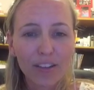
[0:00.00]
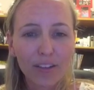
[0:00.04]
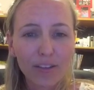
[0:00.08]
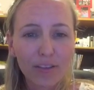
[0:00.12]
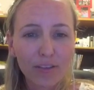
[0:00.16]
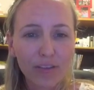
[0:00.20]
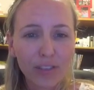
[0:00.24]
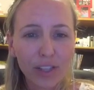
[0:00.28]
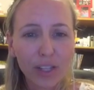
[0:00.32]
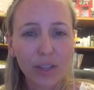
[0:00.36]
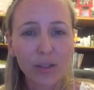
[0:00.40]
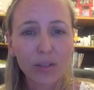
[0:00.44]

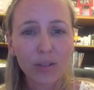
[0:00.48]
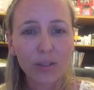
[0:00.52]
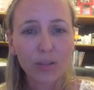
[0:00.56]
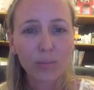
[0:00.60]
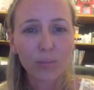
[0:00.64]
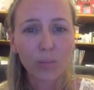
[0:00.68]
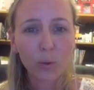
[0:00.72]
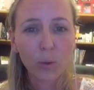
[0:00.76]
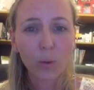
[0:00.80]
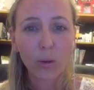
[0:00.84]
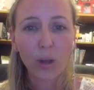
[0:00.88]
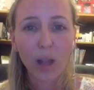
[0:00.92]
feels
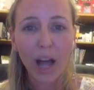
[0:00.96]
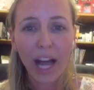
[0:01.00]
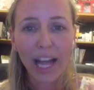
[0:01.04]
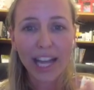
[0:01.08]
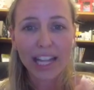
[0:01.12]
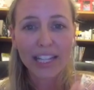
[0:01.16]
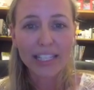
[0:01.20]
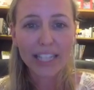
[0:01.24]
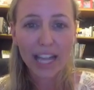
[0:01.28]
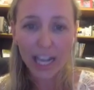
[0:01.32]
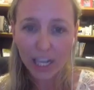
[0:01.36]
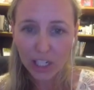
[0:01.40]
more like
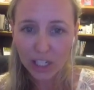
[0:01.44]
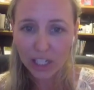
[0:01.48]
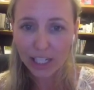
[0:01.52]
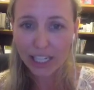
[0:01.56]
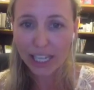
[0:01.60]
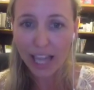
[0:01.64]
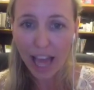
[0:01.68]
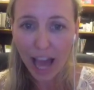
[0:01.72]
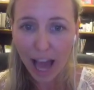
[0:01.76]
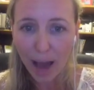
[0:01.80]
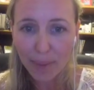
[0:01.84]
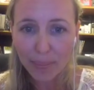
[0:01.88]
it's
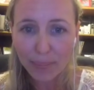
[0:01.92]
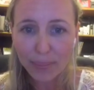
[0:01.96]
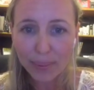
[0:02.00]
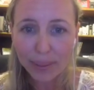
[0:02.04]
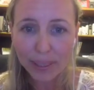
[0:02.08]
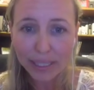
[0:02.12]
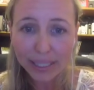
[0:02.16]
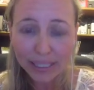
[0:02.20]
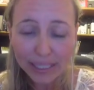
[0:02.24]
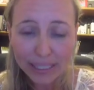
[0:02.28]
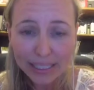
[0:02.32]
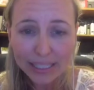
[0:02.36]
actually
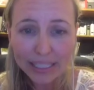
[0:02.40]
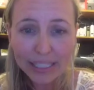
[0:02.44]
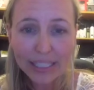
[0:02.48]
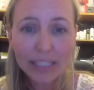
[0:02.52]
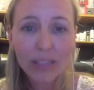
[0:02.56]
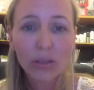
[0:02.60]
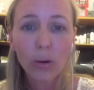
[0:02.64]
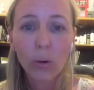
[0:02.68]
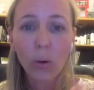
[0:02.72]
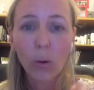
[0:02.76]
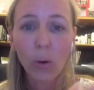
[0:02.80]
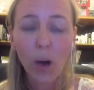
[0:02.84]
happened
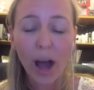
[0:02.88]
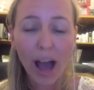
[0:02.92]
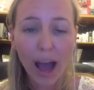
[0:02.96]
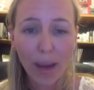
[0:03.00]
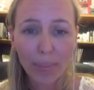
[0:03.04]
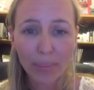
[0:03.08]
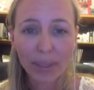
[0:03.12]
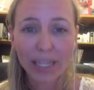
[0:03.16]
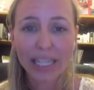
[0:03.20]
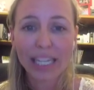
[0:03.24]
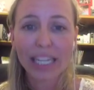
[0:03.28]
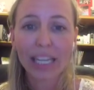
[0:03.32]
or
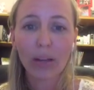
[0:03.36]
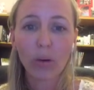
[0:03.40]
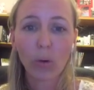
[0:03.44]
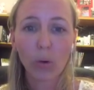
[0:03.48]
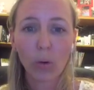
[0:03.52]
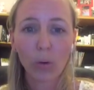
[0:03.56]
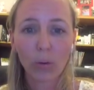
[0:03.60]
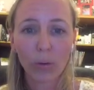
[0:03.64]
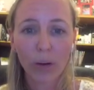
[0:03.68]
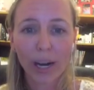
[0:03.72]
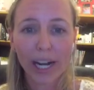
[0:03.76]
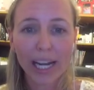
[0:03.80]
happening
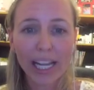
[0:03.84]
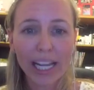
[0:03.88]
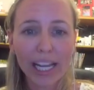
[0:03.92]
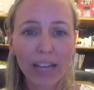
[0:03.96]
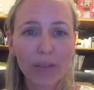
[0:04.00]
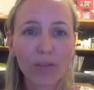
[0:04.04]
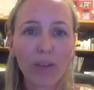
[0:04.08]
already,